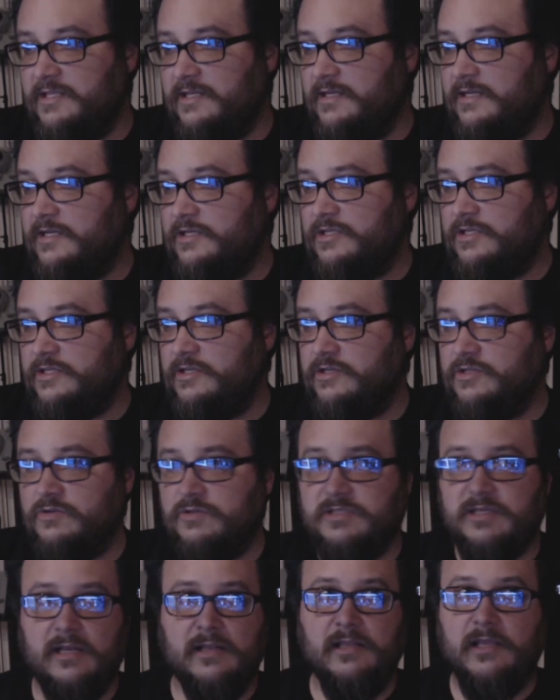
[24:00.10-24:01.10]
edition tiers will
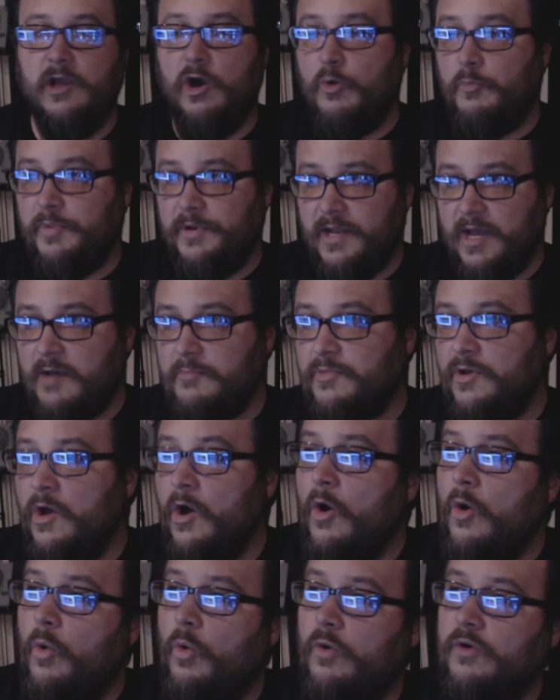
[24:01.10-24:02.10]
suddenly open up,
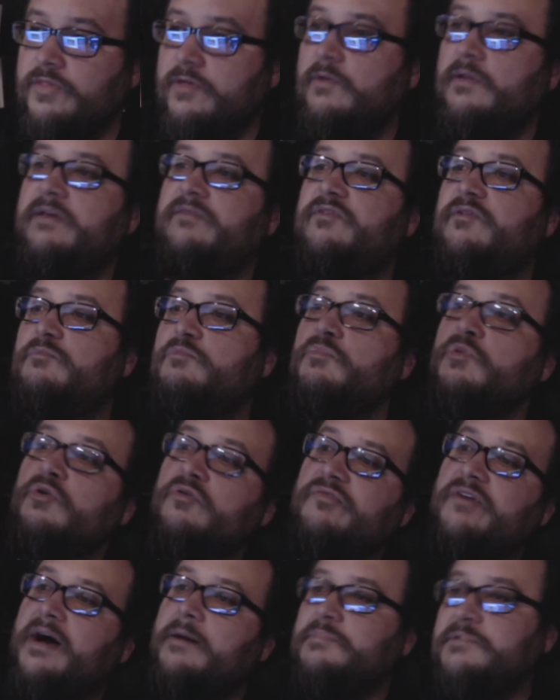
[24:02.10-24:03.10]
or they'll even
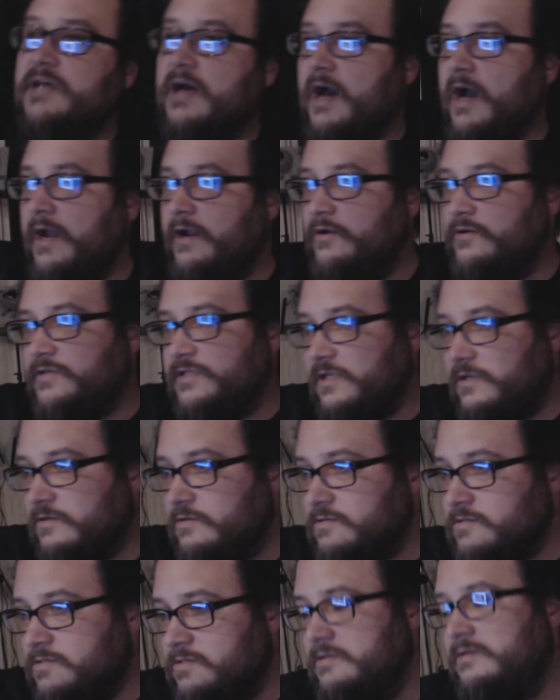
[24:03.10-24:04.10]
move up to higher
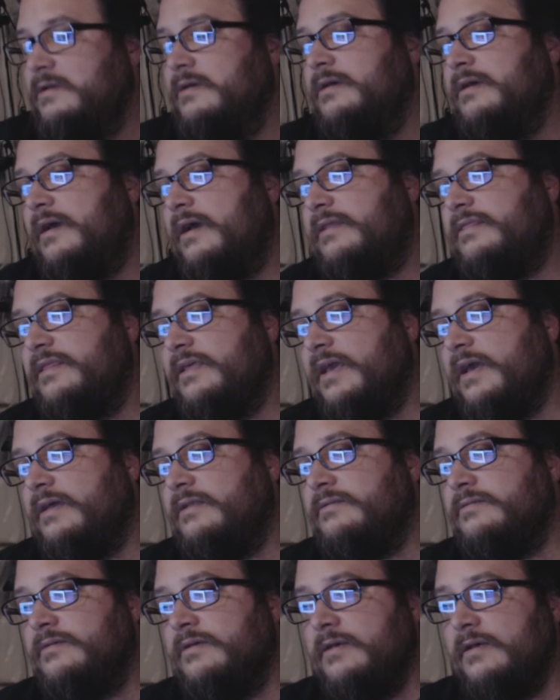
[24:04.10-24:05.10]
tiers at the
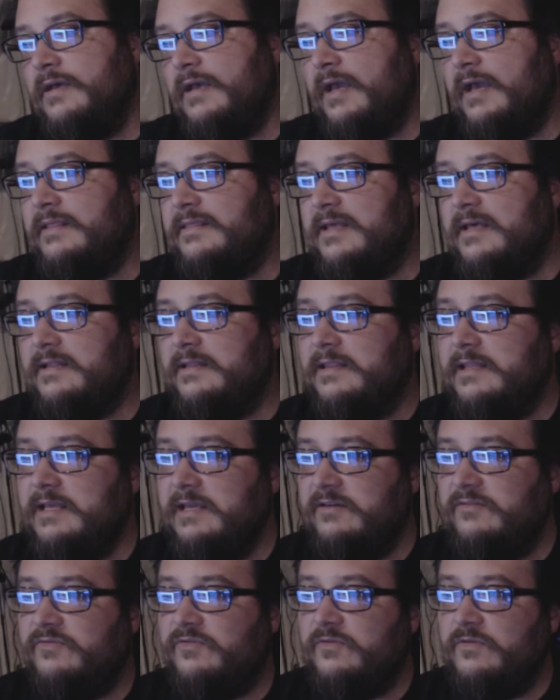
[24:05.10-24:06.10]
end and then
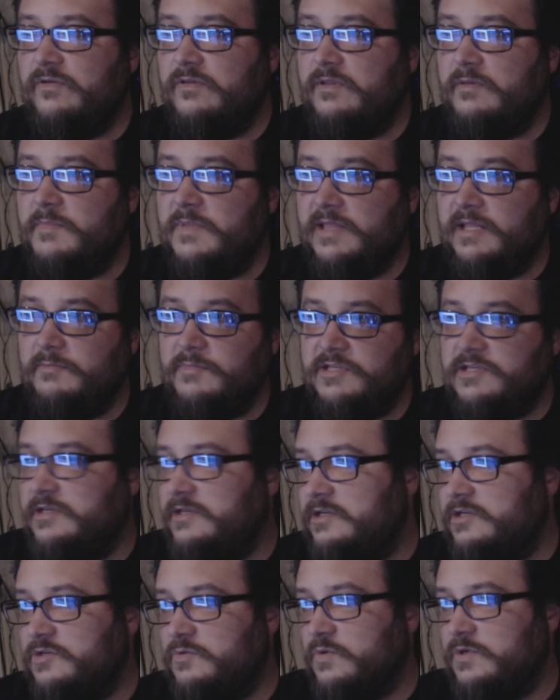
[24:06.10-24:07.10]
leave the limited
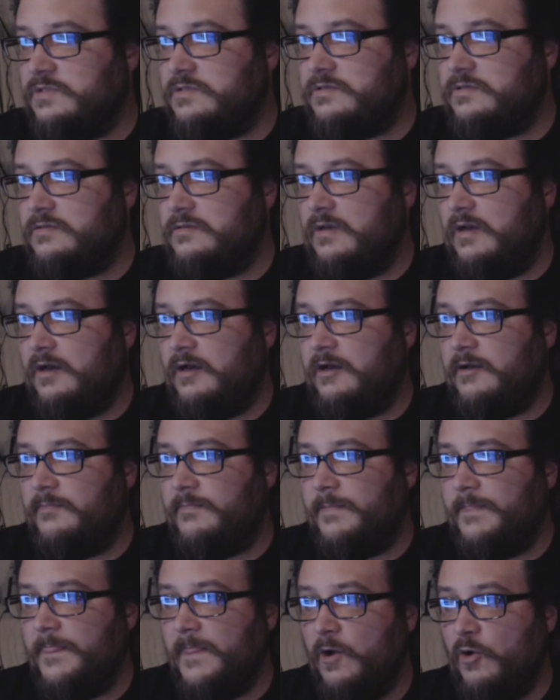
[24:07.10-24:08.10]
edition ones
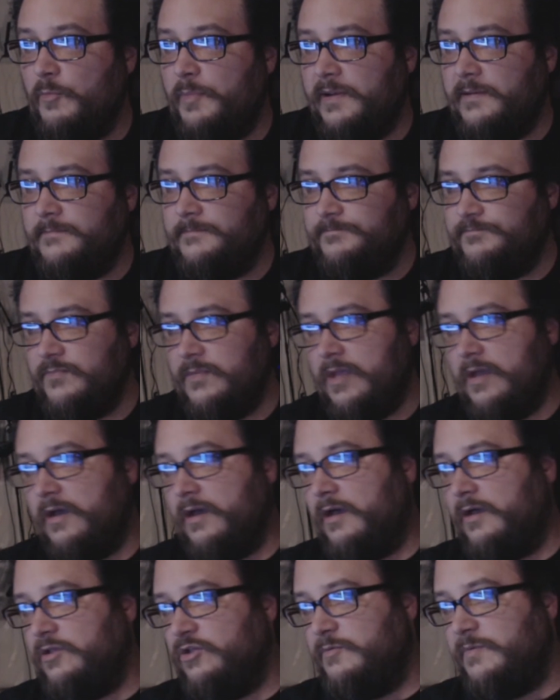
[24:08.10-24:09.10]
open.
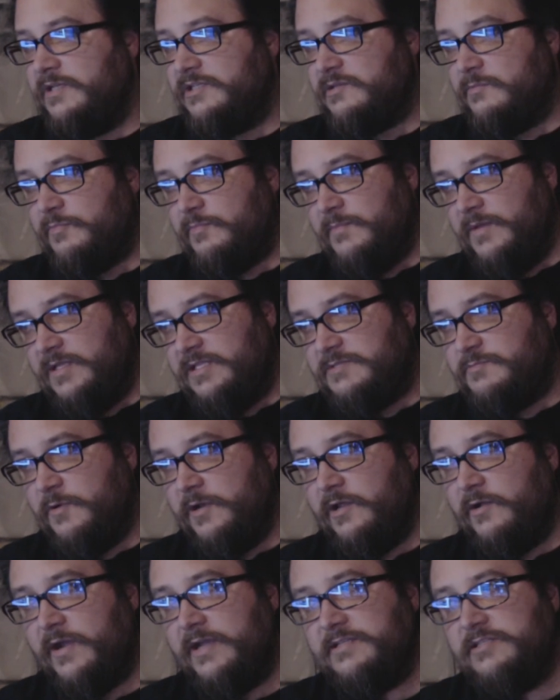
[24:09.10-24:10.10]
It's
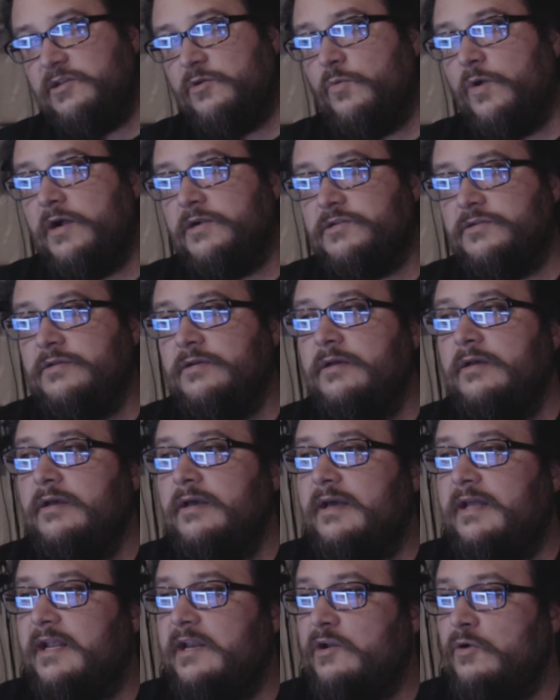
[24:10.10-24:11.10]
pretty crazy to watch.
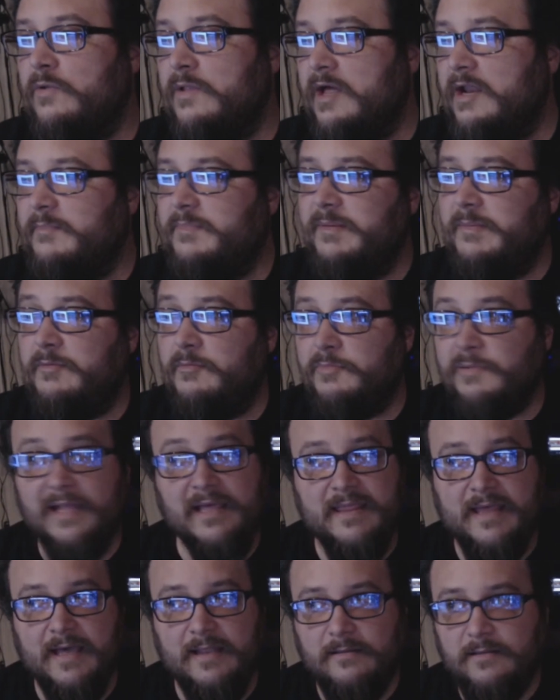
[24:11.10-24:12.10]
And I know a lot of people play
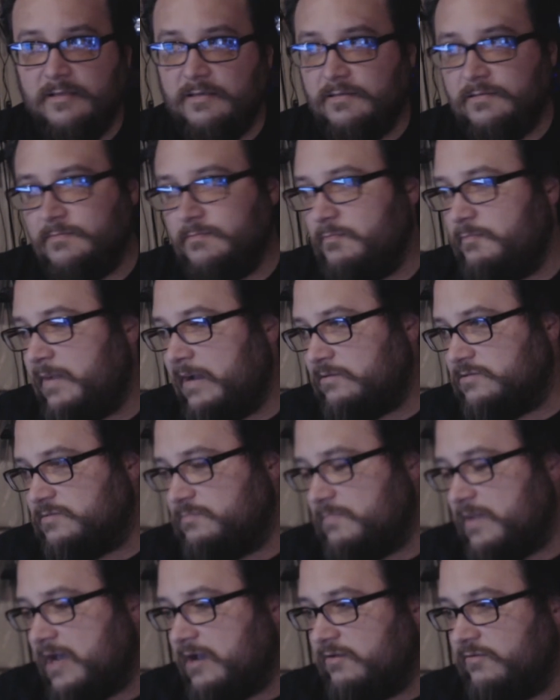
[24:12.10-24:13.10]
that little bouncing
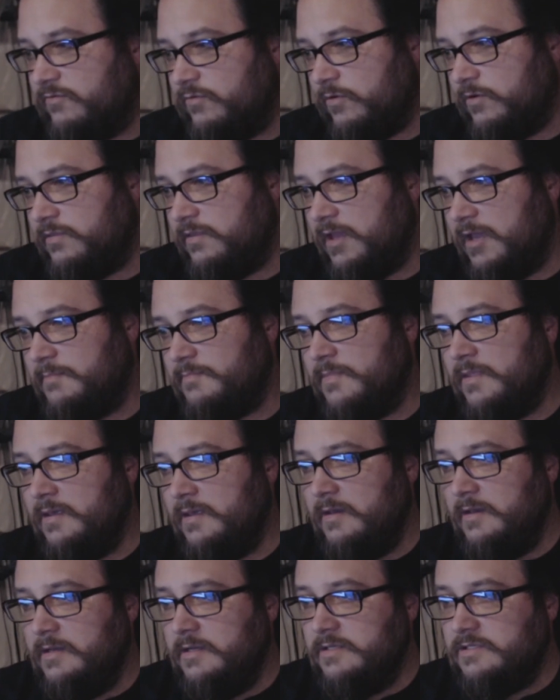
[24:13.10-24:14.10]
back and forth game.
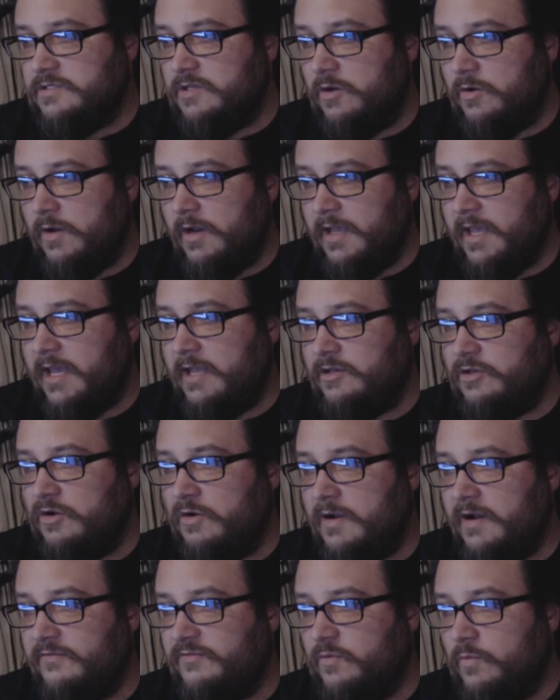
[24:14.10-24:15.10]
So again, you
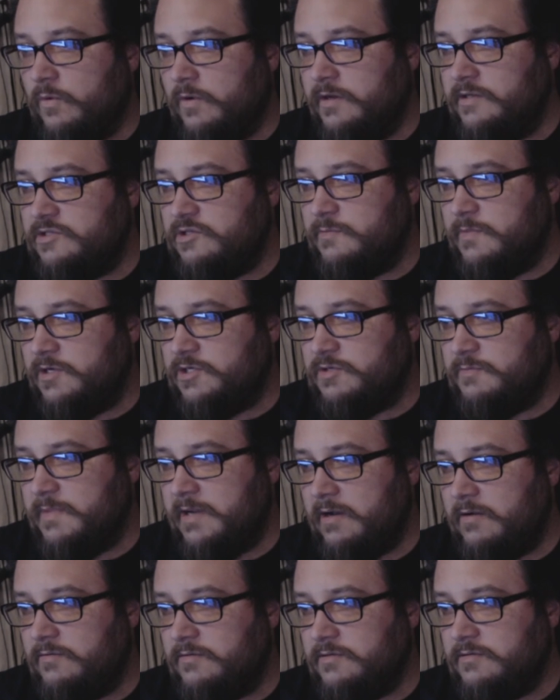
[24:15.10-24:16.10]
don't have to worry too much
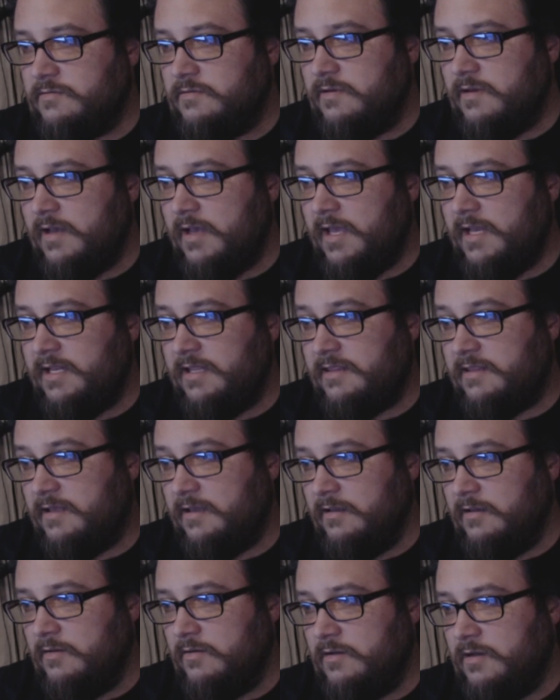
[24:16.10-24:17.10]
about
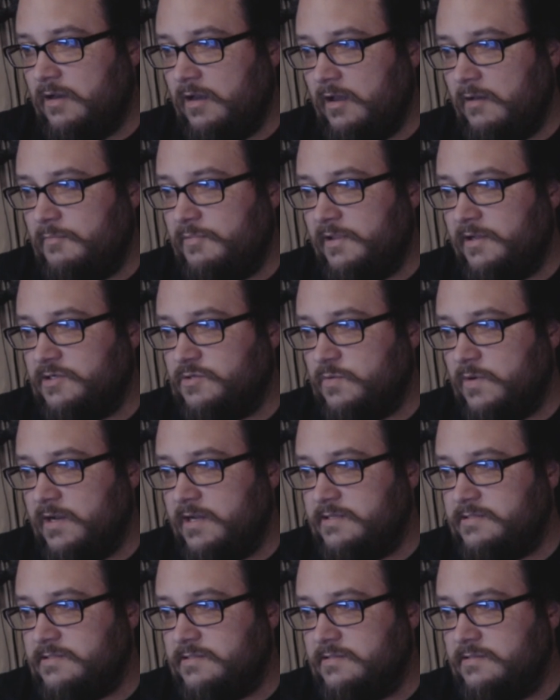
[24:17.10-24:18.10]
anything pledge
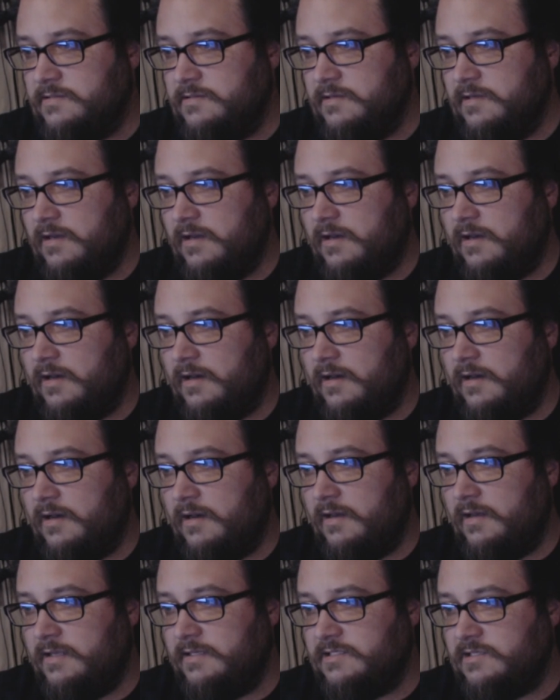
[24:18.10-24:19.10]
wise
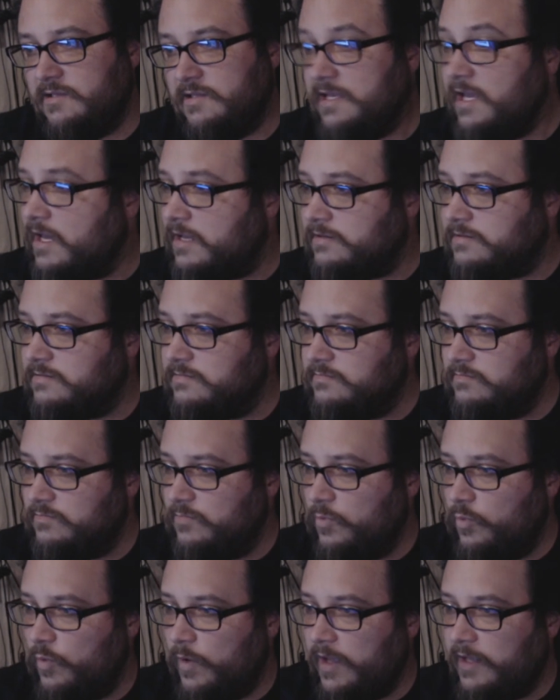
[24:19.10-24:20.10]
until the end,
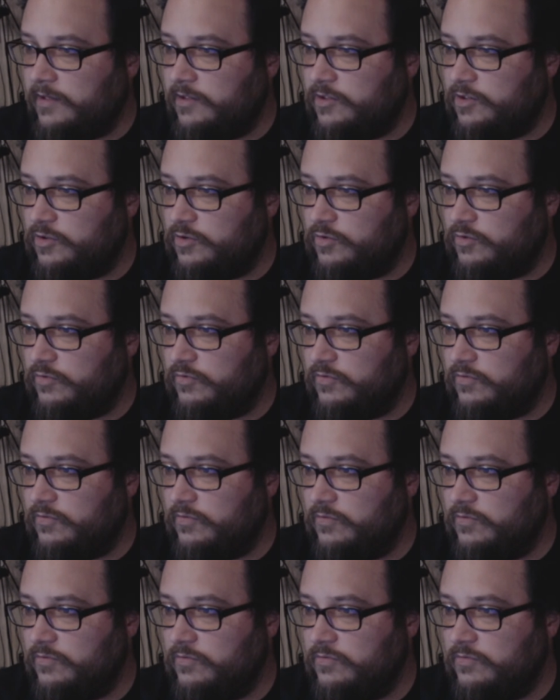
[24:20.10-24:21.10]
when you
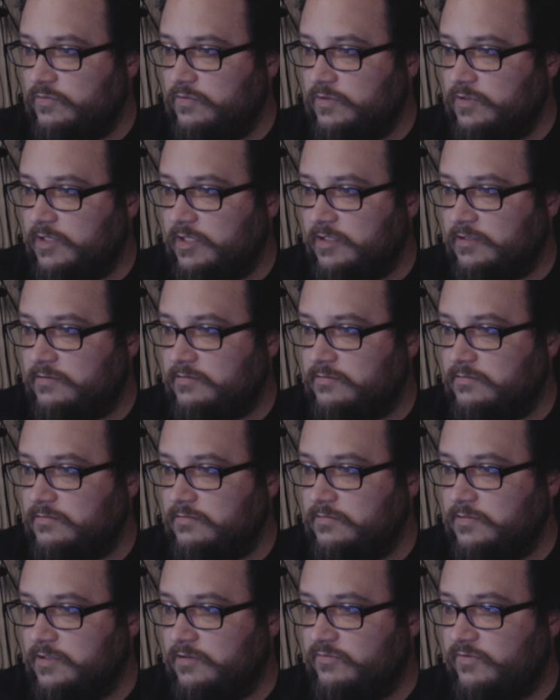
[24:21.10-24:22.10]
can
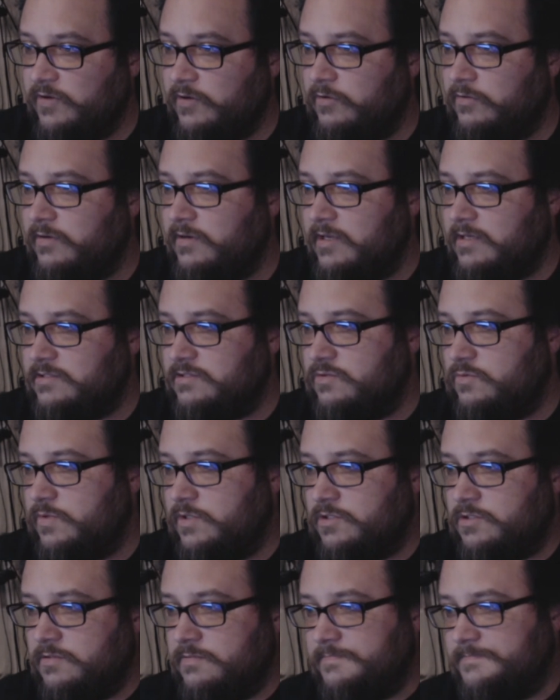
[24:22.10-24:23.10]
configure it as you wish.